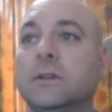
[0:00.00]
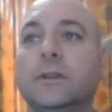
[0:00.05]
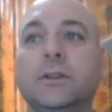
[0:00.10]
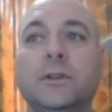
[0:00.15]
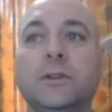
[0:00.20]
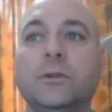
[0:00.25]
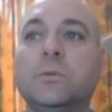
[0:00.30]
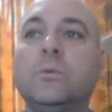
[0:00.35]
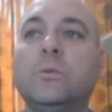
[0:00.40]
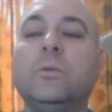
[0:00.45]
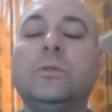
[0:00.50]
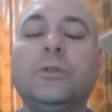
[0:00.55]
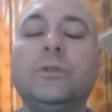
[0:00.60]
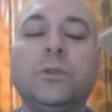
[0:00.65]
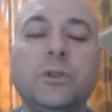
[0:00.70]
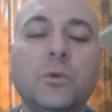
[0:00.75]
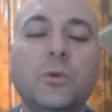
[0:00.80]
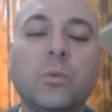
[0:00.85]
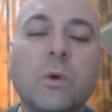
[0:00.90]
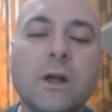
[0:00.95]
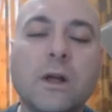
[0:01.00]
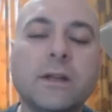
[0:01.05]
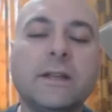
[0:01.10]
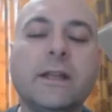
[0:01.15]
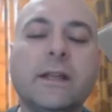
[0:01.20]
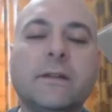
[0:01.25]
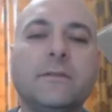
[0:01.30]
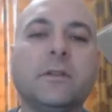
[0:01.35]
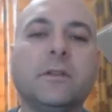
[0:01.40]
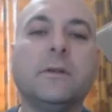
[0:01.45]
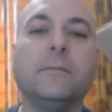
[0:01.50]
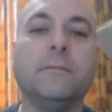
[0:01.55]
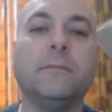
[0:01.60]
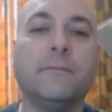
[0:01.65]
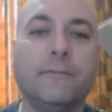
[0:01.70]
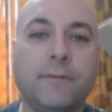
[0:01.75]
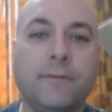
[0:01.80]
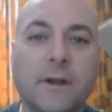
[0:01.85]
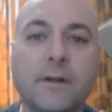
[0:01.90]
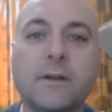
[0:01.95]
You want to give them
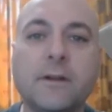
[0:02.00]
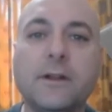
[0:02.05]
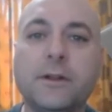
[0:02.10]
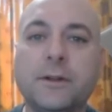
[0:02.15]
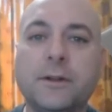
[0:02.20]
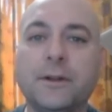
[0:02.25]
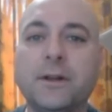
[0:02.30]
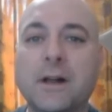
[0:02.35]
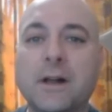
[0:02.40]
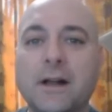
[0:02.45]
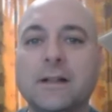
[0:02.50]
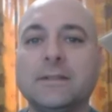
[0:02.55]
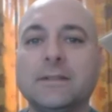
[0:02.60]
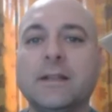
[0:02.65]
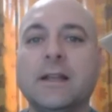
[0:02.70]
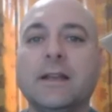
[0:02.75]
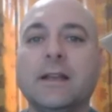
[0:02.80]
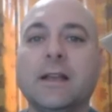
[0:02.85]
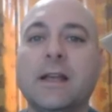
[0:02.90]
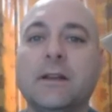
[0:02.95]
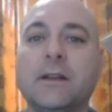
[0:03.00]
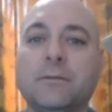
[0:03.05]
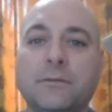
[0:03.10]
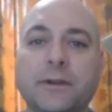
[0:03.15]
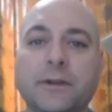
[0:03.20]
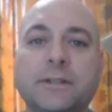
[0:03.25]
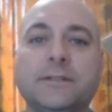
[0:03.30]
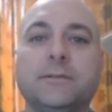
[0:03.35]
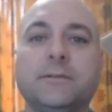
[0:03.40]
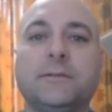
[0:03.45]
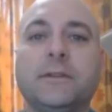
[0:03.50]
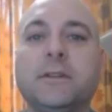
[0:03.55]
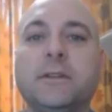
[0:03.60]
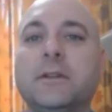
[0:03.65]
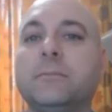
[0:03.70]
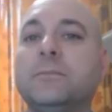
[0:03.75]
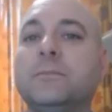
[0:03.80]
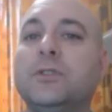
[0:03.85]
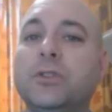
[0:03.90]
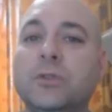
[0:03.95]
very good content and a reason for
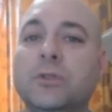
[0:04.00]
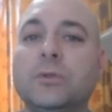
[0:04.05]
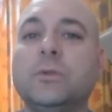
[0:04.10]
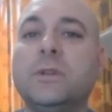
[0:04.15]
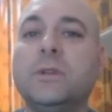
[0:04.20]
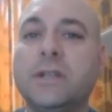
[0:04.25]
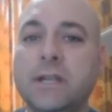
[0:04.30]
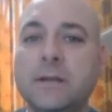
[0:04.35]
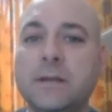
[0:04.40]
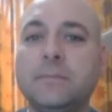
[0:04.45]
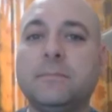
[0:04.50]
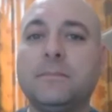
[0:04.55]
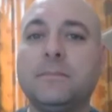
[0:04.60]
them to keep,